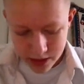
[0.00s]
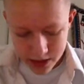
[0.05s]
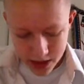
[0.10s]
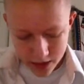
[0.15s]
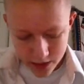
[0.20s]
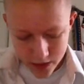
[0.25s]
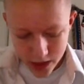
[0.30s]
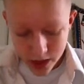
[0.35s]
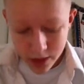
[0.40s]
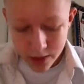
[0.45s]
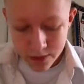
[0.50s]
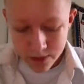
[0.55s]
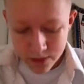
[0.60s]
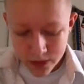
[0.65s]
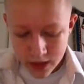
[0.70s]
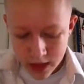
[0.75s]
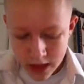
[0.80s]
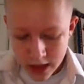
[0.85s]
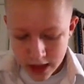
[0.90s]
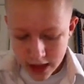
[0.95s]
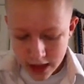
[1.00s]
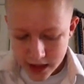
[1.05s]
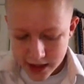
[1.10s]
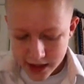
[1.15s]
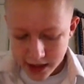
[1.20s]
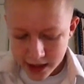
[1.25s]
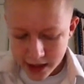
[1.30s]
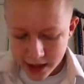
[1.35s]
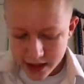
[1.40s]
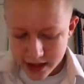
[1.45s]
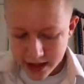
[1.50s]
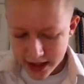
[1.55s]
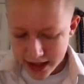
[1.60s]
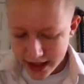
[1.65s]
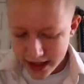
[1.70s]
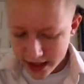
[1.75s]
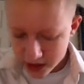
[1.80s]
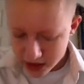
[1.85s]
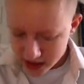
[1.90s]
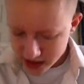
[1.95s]
safety. Danny
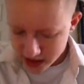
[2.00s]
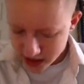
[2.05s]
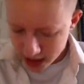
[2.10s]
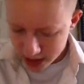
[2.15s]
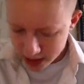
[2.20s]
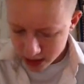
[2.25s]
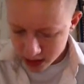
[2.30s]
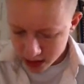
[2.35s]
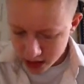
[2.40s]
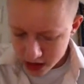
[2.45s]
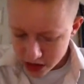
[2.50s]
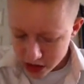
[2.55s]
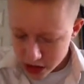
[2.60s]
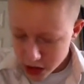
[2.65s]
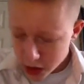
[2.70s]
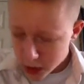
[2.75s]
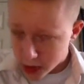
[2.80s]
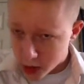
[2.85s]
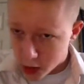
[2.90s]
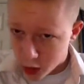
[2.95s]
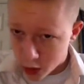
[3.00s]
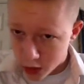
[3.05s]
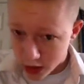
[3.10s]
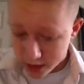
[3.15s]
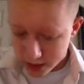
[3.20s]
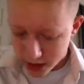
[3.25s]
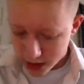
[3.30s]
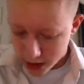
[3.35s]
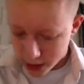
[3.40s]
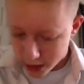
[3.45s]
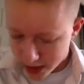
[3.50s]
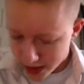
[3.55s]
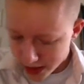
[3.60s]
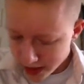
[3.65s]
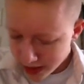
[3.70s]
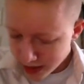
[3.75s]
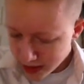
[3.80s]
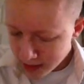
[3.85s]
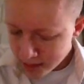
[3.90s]
held his camera, still recording by the way,